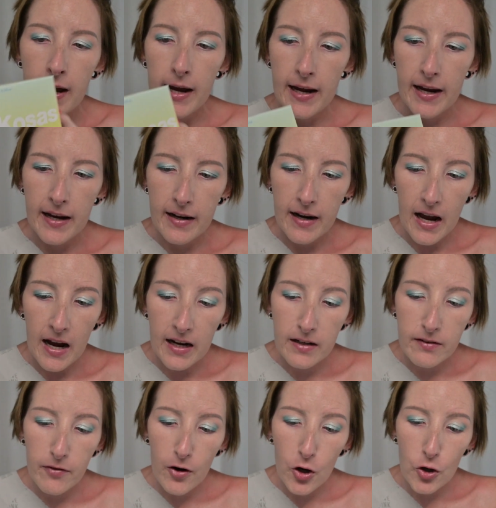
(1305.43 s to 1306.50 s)
and I
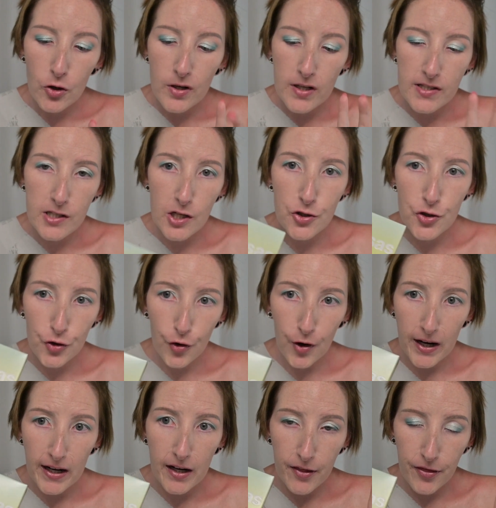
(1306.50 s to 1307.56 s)
have heard such
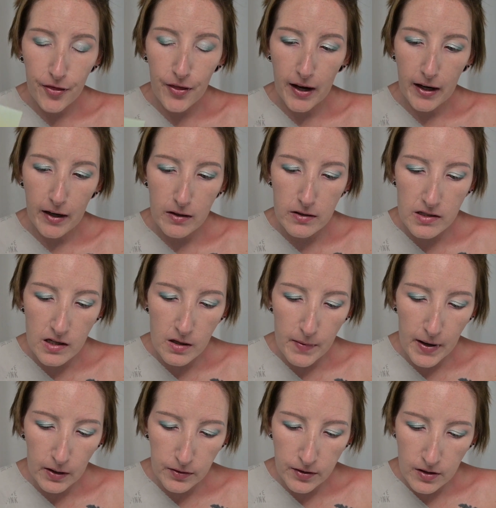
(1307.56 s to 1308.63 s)
great things
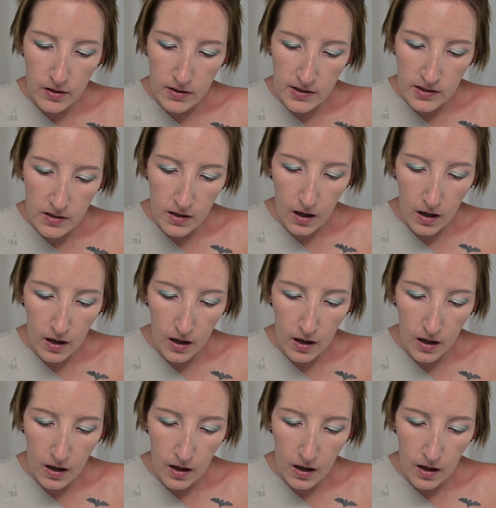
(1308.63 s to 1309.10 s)
about this.